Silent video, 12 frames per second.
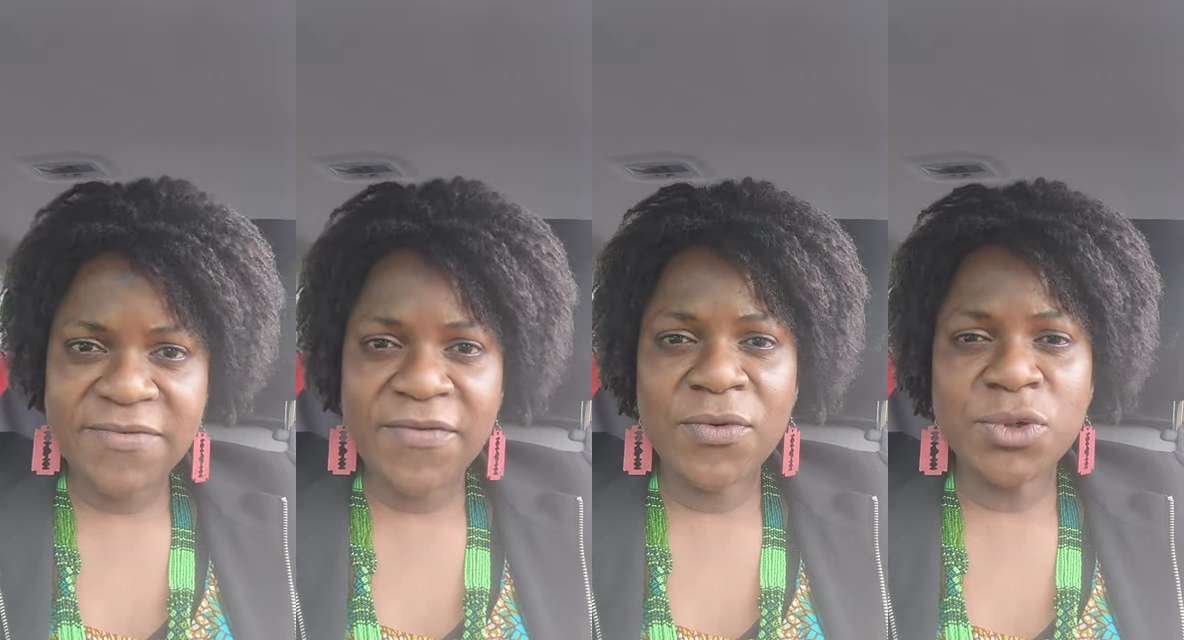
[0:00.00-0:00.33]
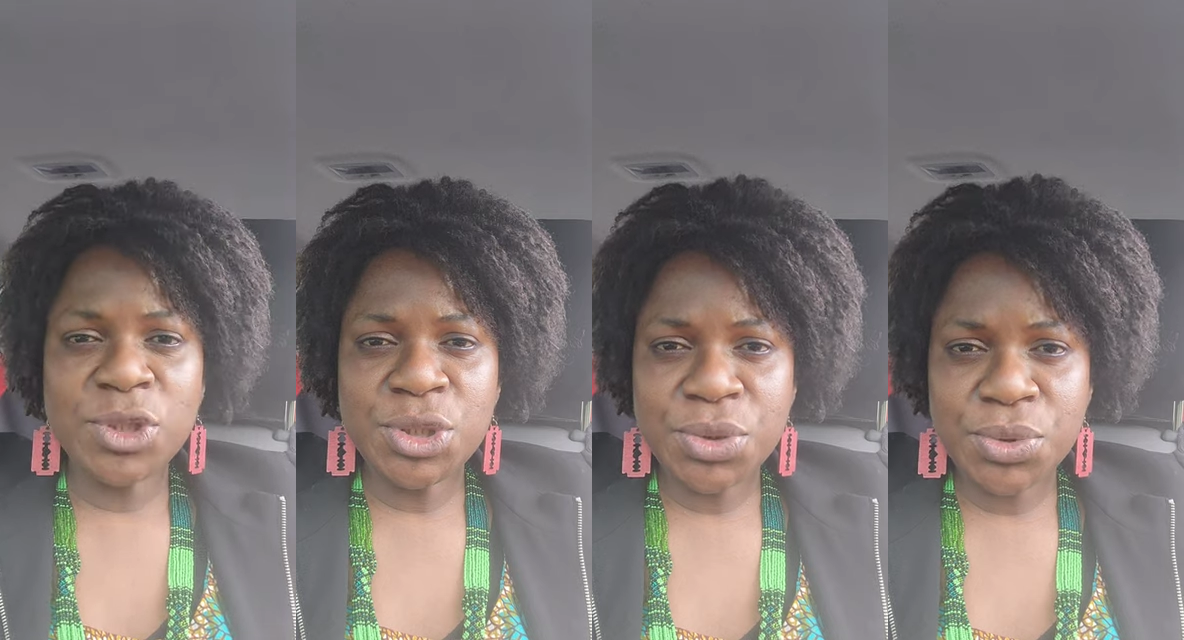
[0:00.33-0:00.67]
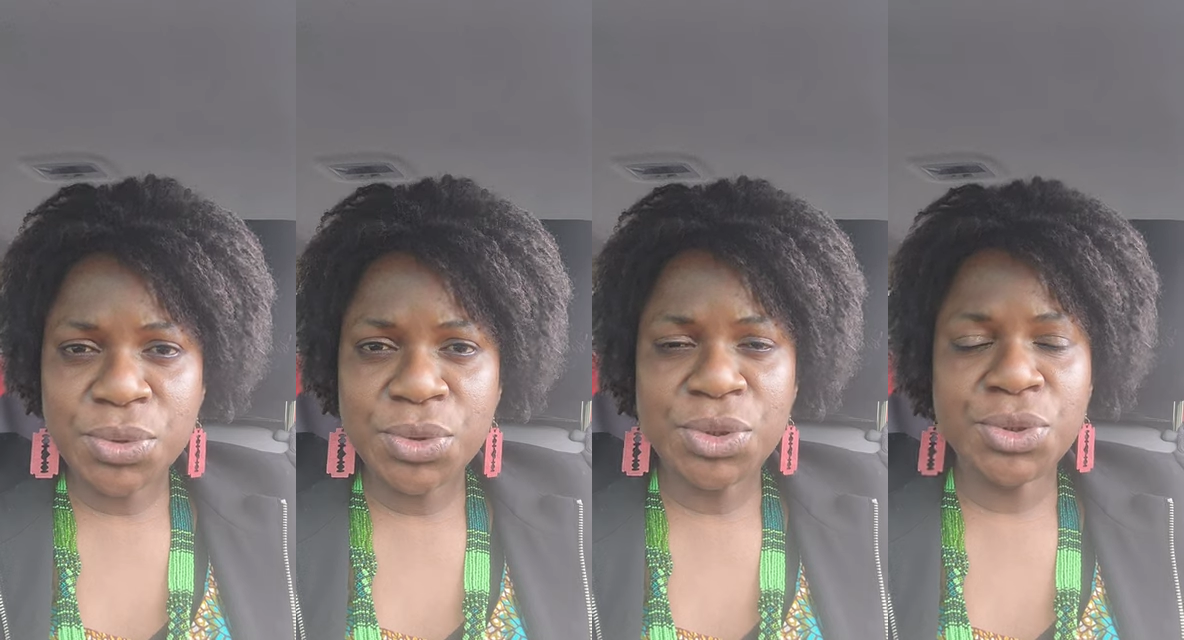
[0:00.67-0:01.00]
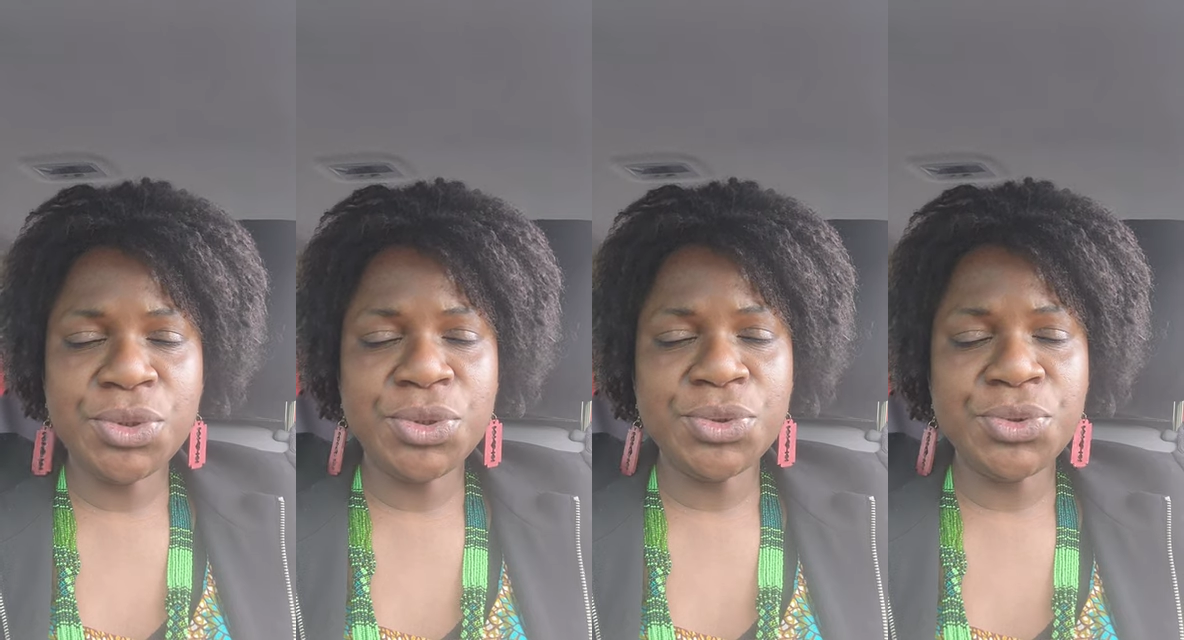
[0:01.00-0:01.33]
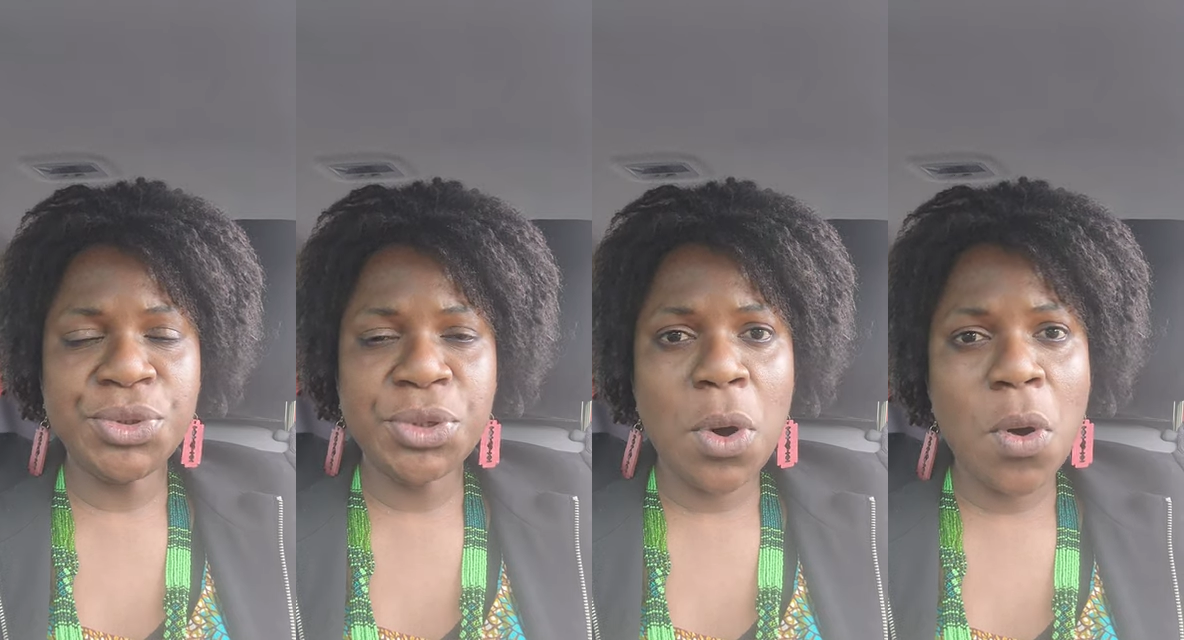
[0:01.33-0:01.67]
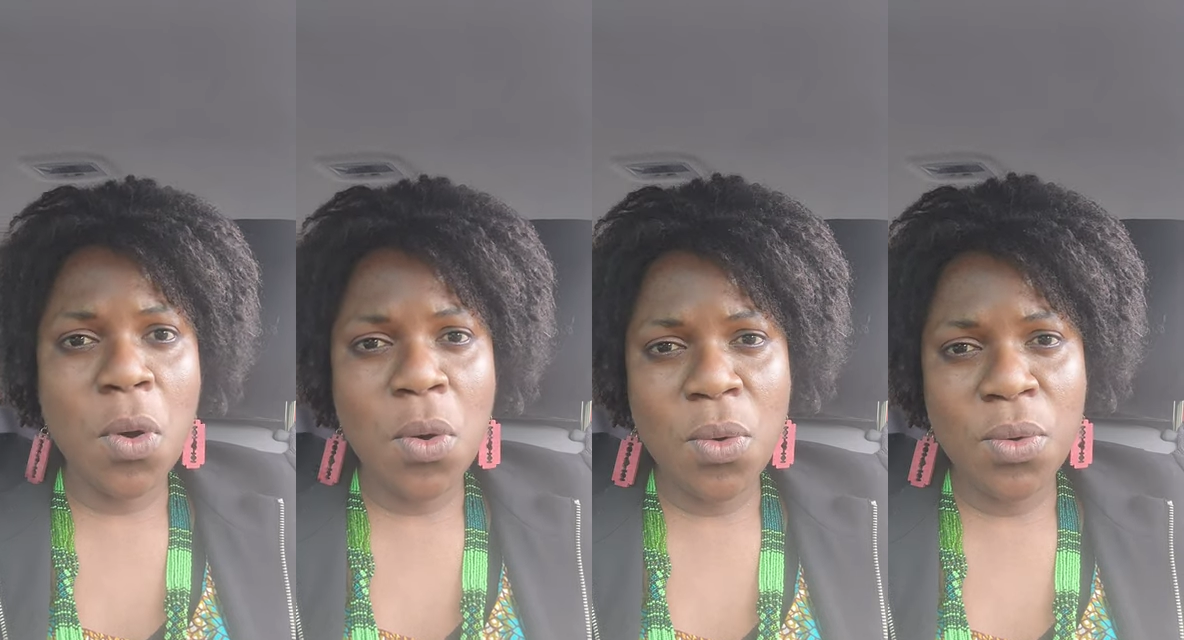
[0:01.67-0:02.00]
for you to do your
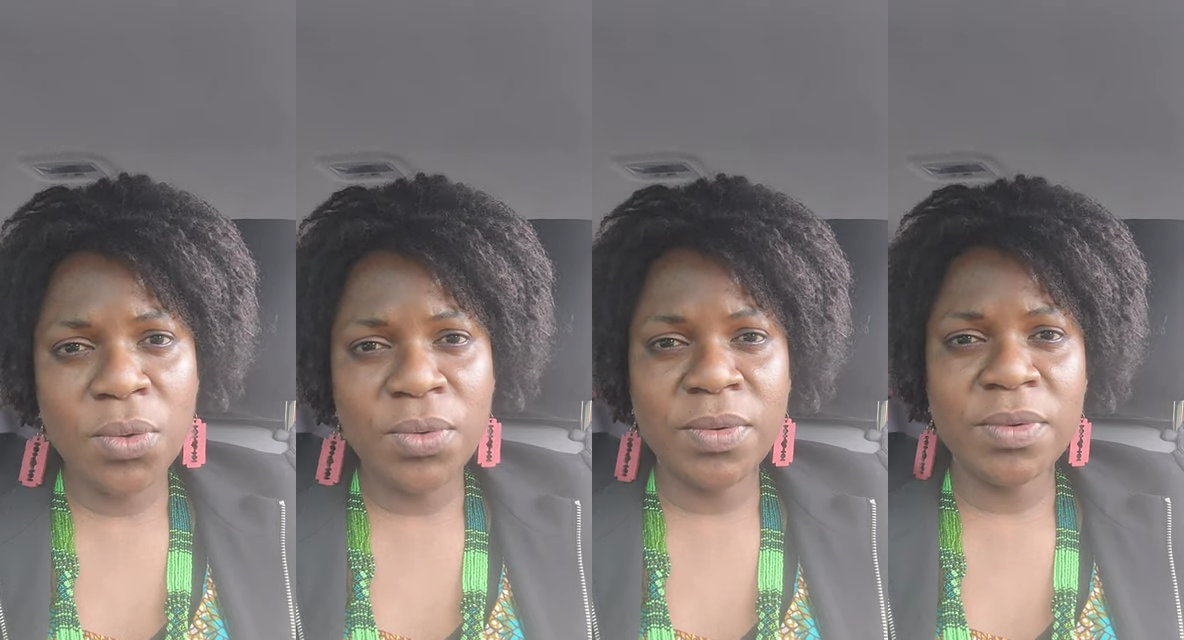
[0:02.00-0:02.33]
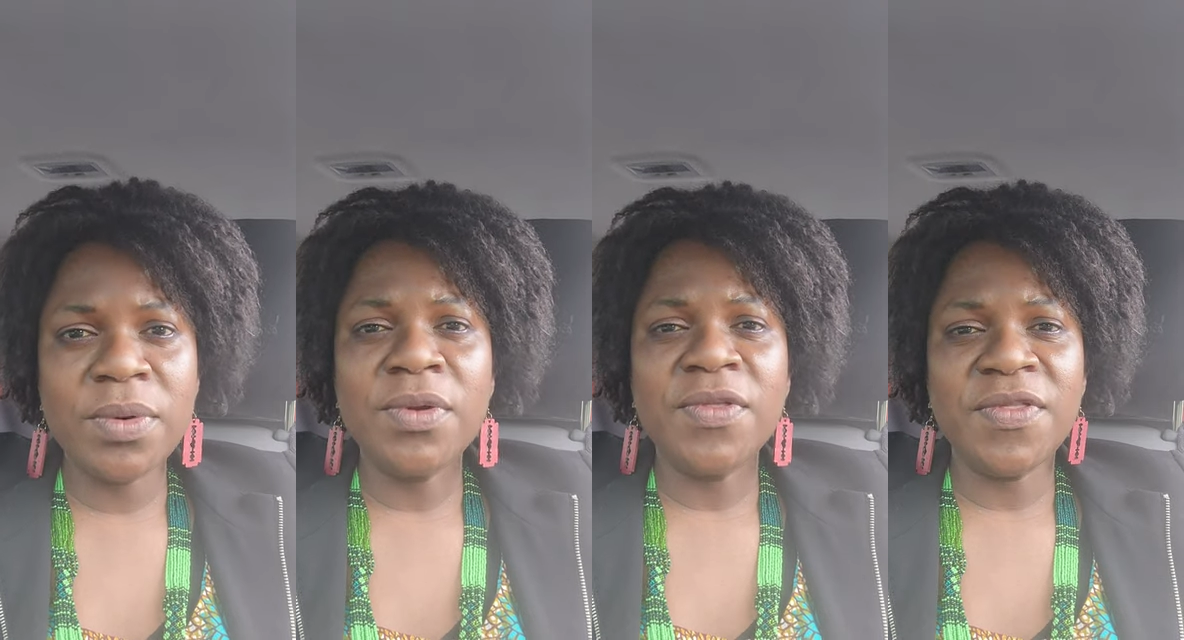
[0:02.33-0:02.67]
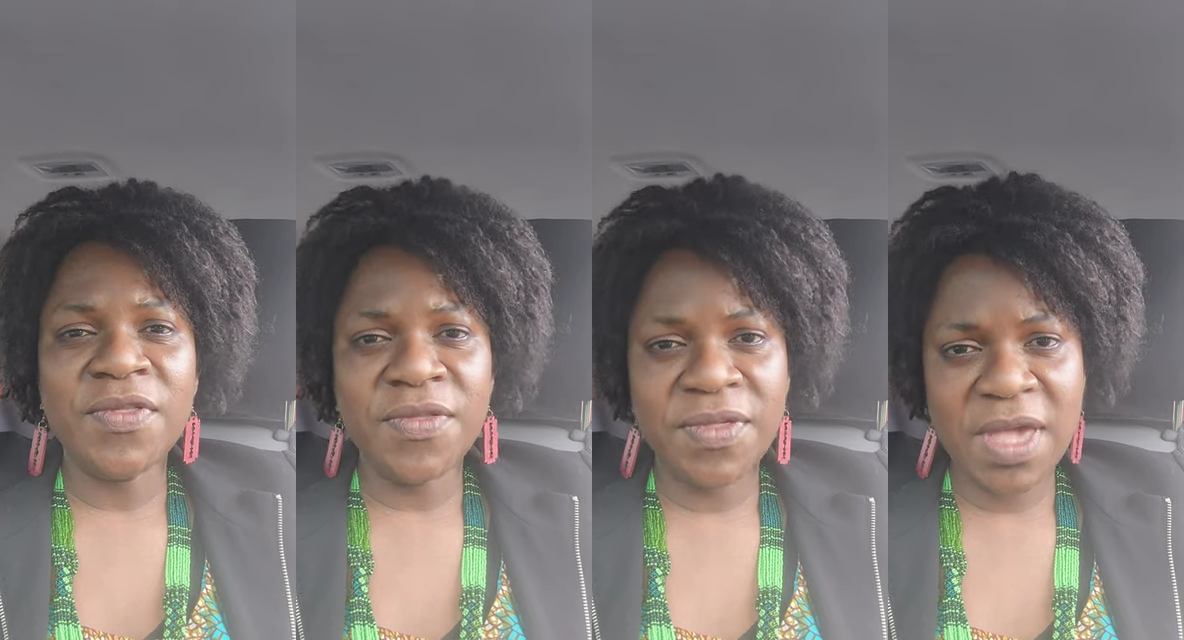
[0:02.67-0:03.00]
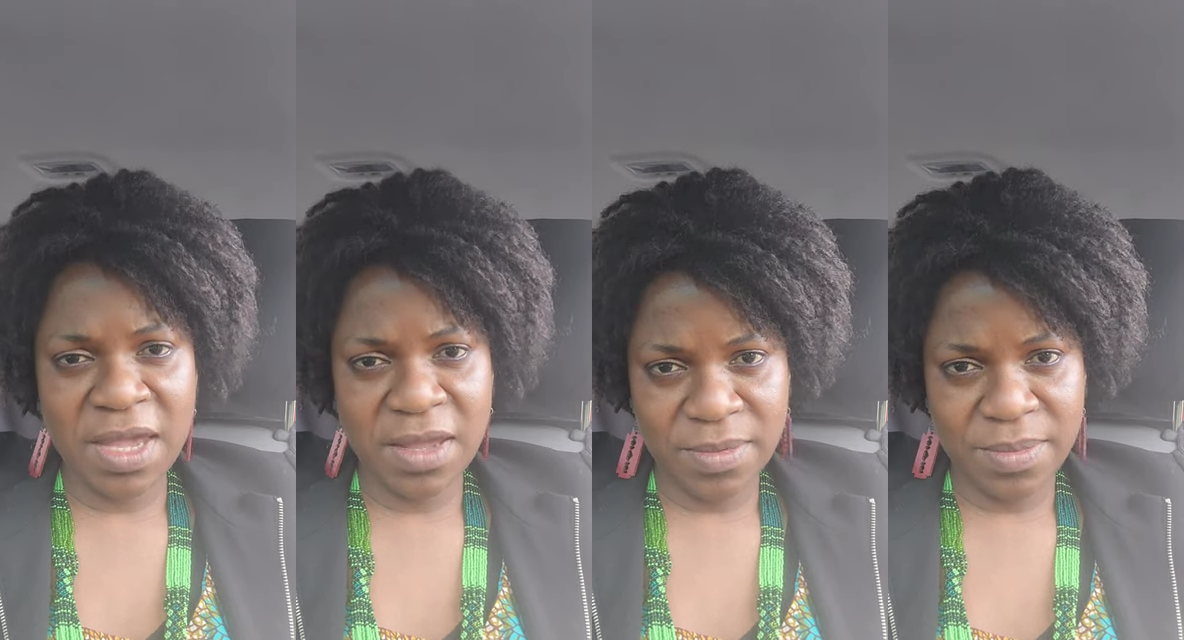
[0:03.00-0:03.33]
own thing.